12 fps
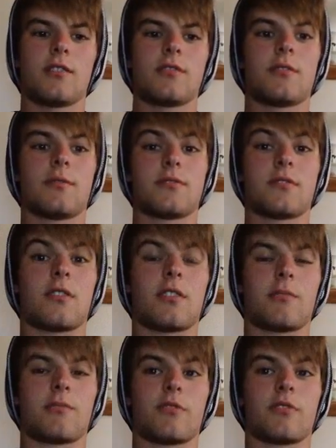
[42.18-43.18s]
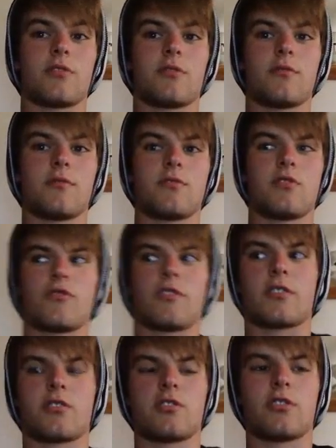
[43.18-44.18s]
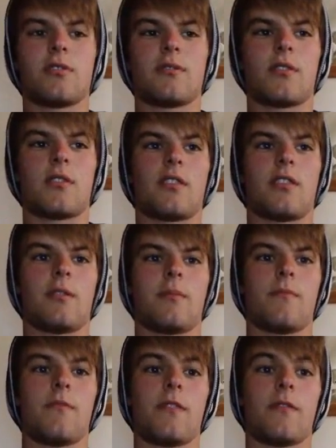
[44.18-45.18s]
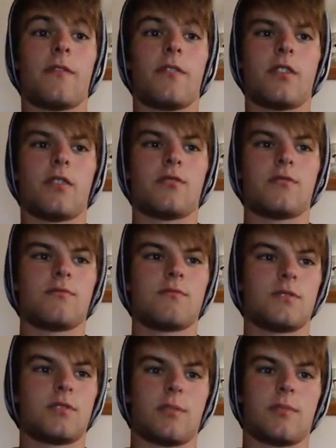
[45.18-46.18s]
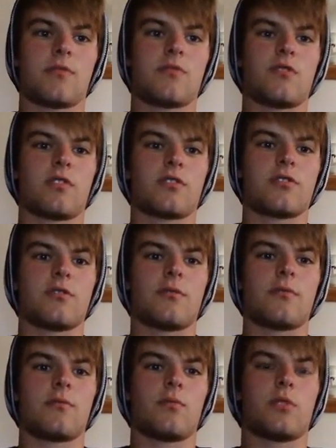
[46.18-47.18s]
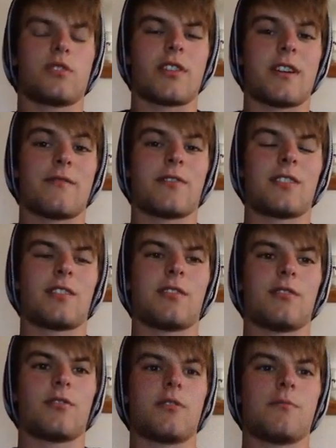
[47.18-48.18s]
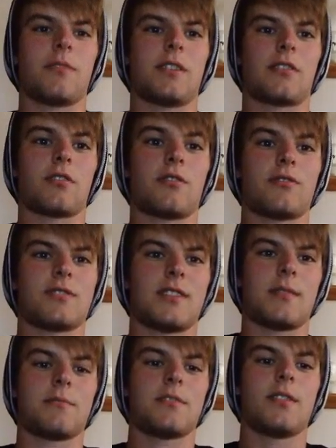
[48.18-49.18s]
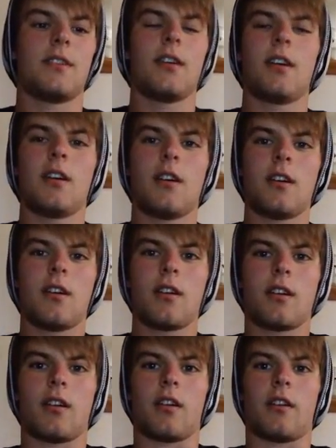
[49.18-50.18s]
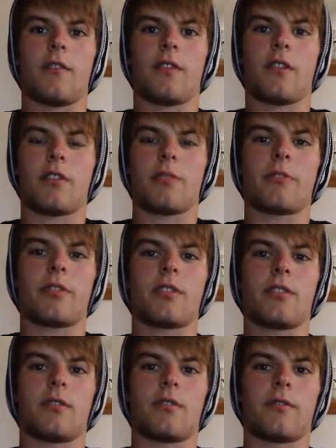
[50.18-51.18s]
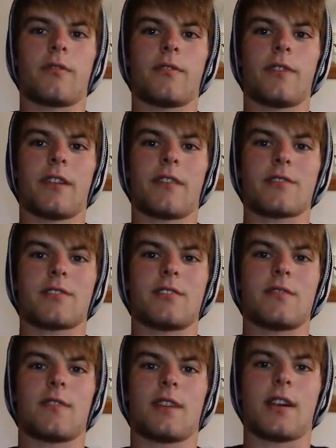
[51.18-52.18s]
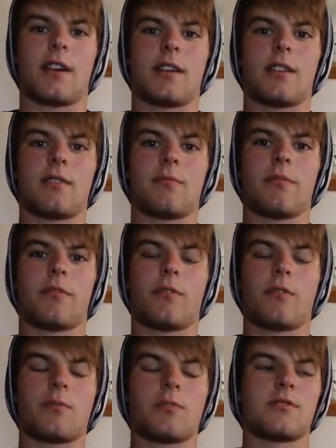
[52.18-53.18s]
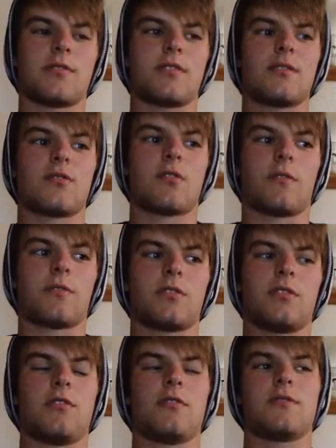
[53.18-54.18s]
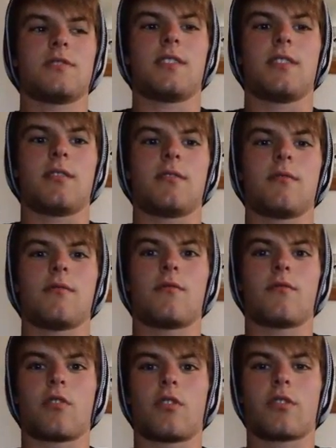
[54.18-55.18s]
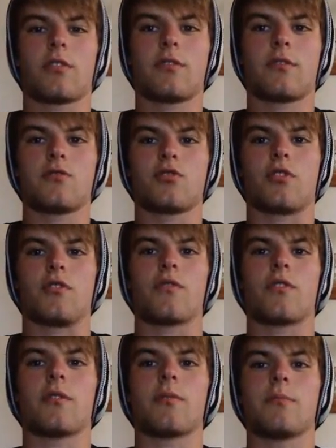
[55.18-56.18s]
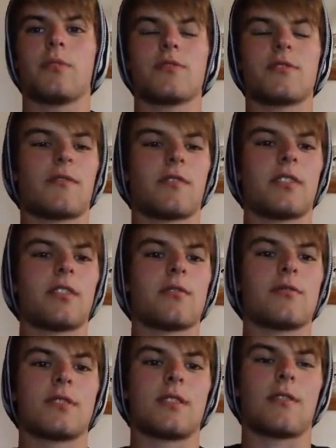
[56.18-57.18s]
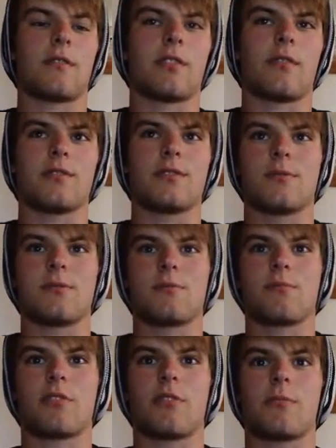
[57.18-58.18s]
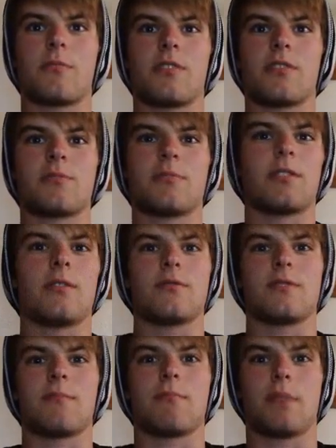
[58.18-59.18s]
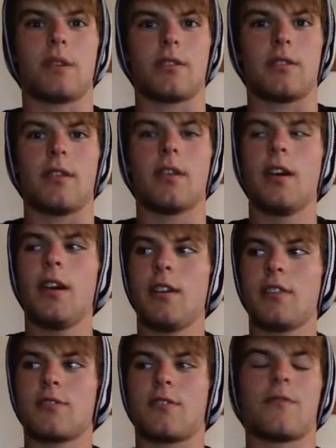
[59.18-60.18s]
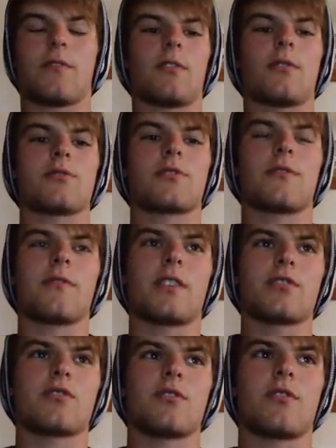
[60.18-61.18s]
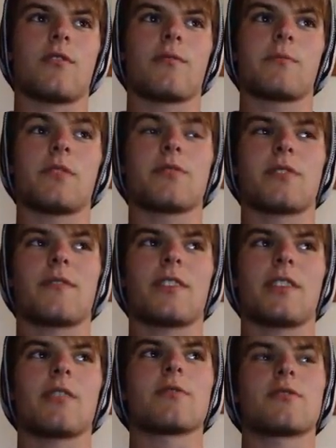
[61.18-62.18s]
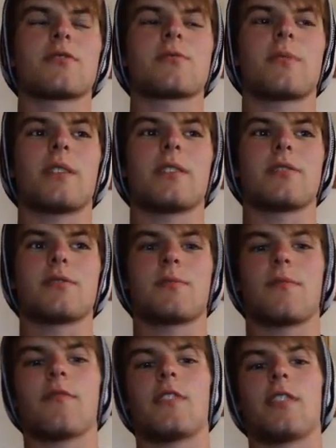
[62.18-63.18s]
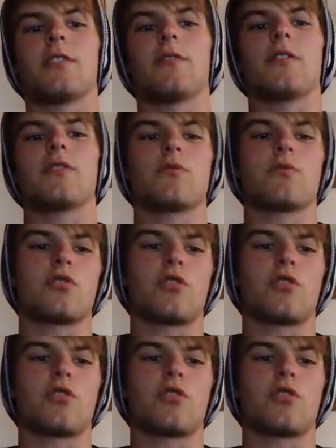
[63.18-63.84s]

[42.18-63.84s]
so it's a hybrid structure. The third type of structure, which I haven't included, being concept. The hybrid of narrative and performance is often used in rock genre music videos, and I felt this was appropriate to be used in mine, so it follows convention of music videos as well as the individual